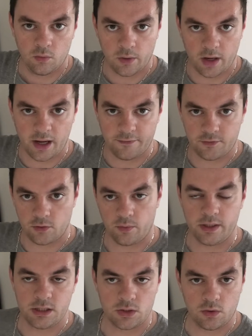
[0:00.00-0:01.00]
when I have to
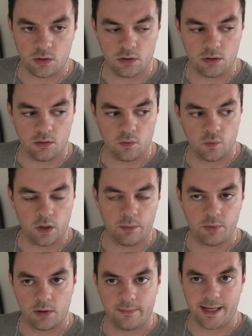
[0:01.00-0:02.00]
resort it when I
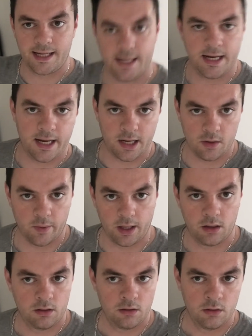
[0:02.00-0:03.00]
put it back in
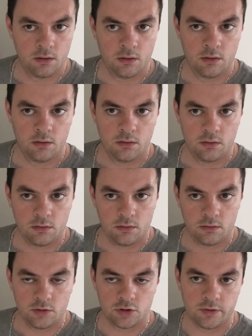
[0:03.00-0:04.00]
anyway?
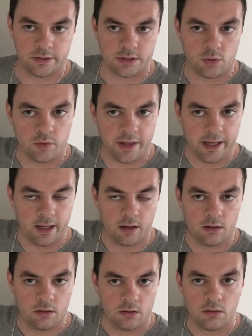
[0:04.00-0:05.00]
So it's all
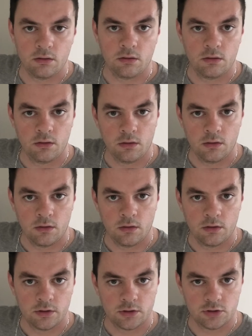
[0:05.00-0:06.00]
there,
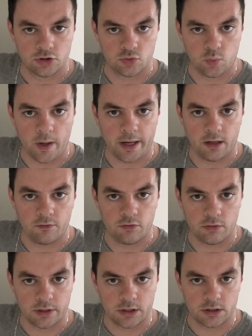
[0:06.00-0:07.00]
just waiting
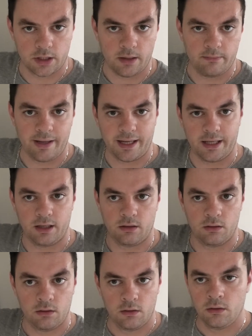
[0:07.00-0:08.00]
for it to come back
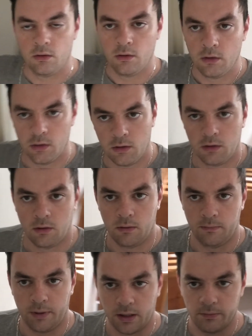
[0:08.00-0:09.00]
in.
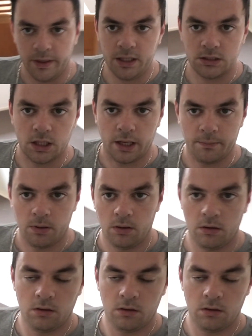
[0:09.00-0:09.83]
But in the meantime,